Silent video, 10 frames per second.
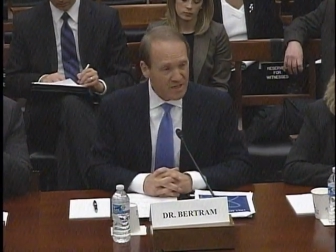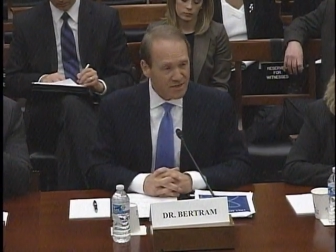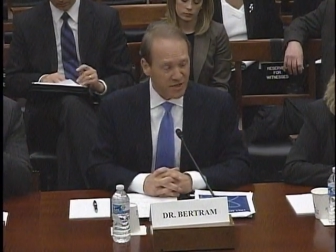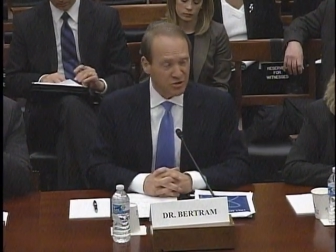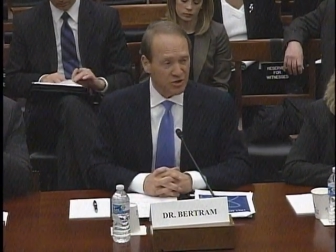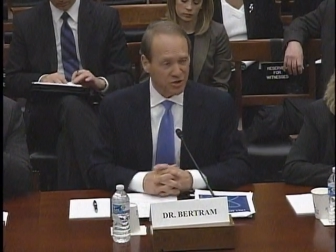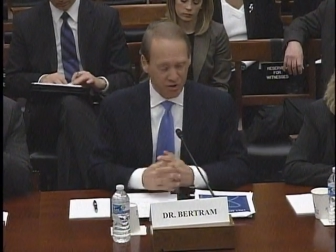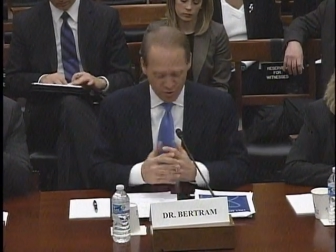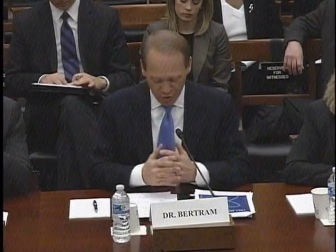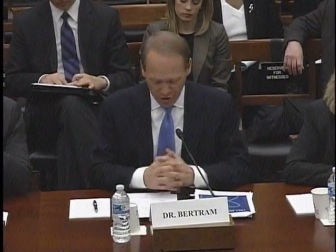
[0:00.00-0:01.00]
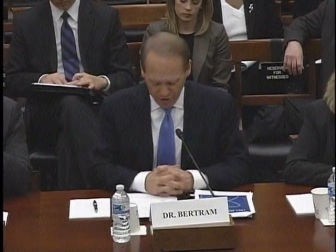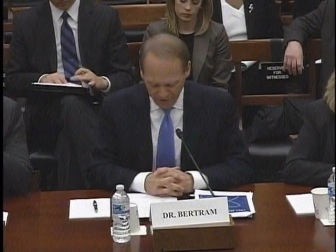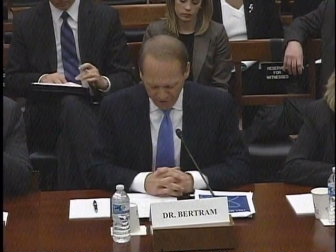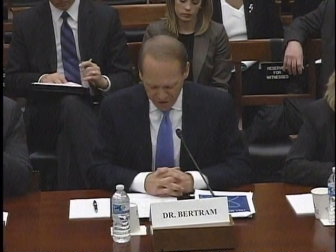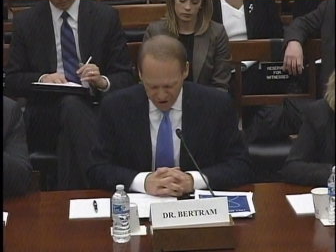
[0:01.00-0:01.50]
such as Duke
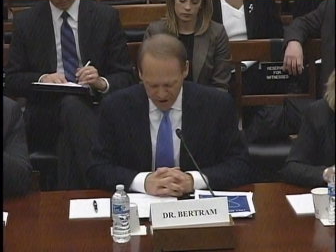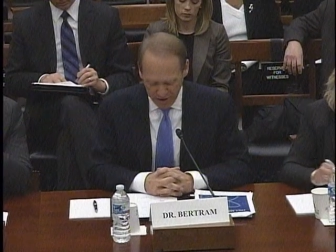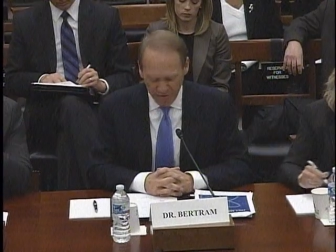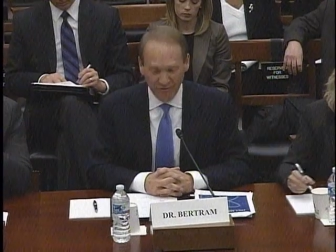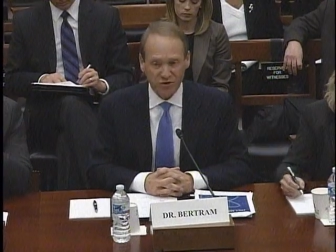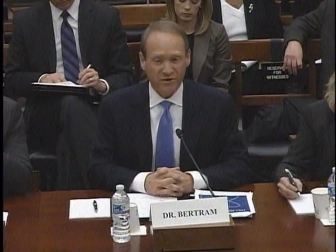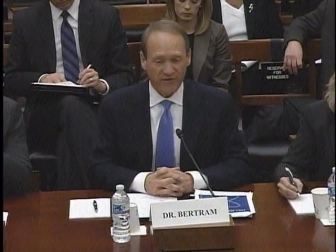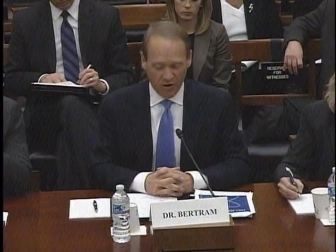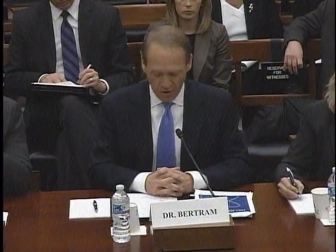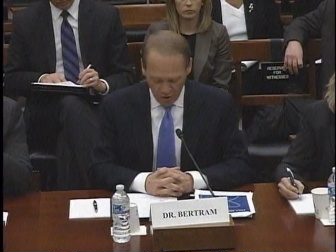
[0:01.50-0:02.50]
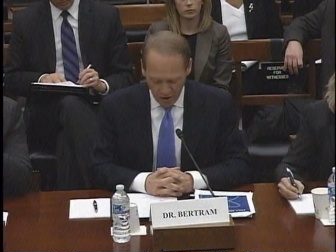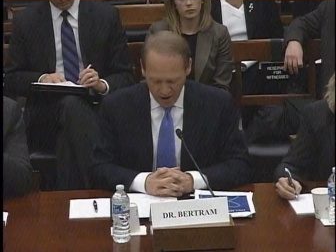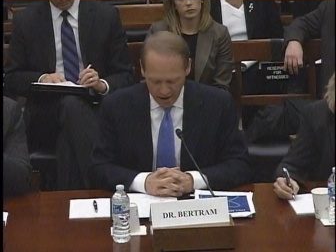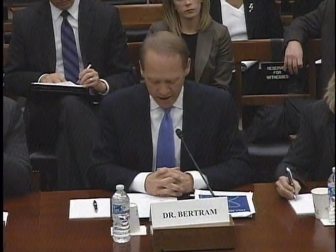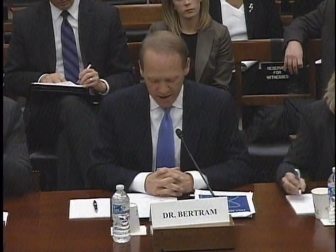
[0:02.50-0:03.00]
University, University of
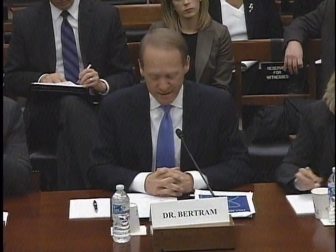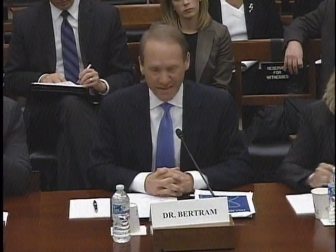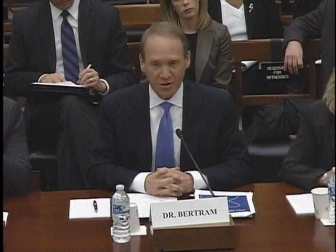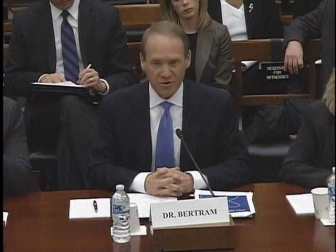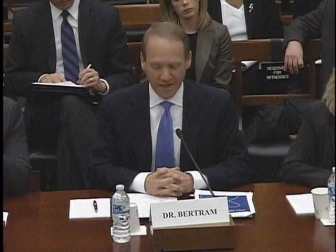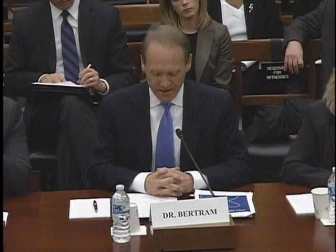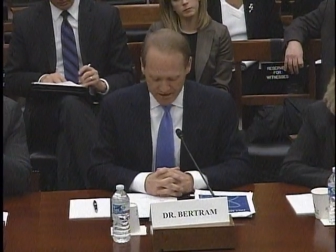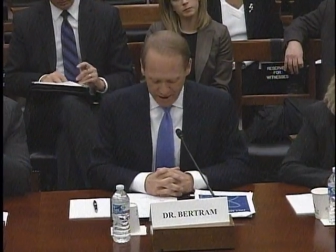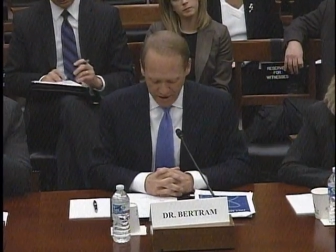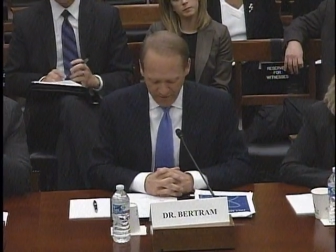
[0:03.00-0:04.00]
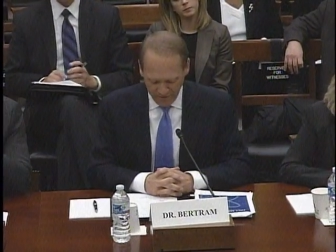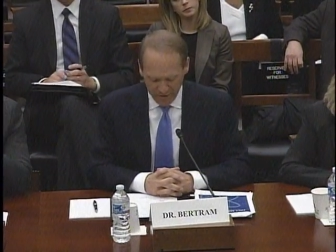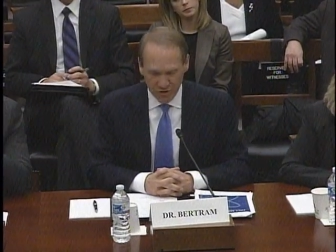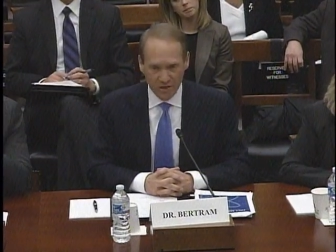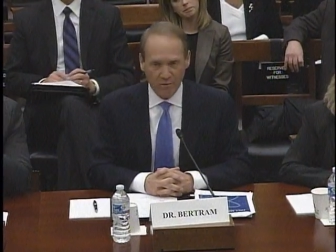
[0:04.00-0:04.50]
Illinois, San Jose State
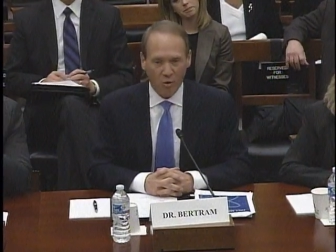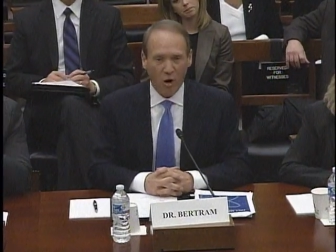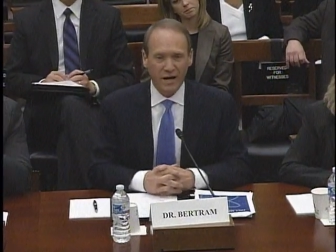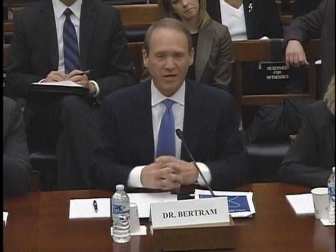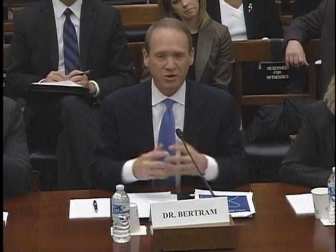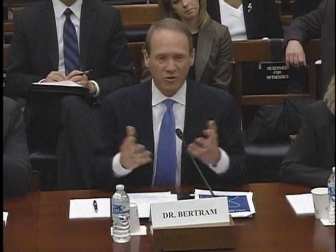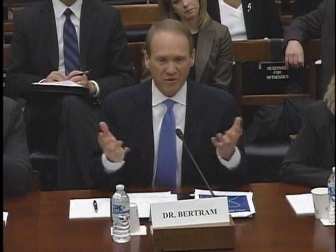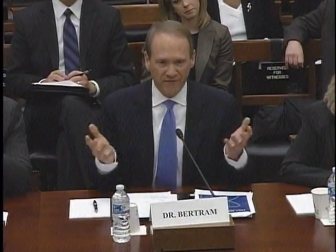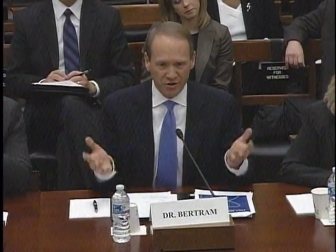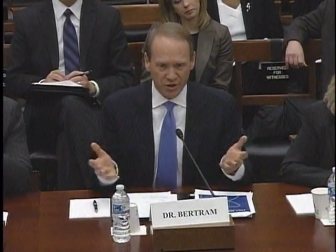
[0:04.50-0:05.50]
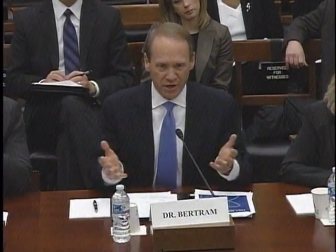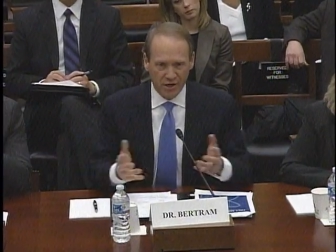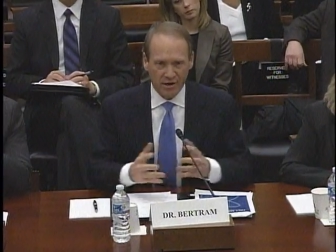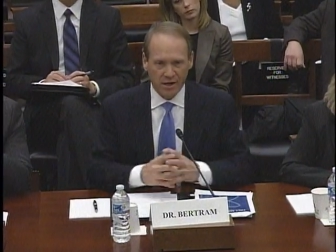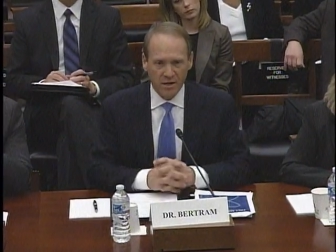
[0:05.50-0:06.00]
University, the Milwaukee School of
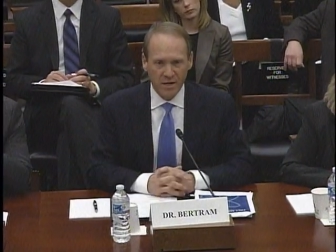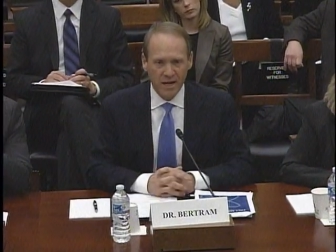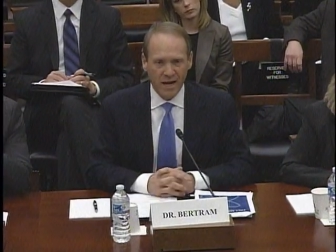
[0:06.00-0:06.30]
Engineering,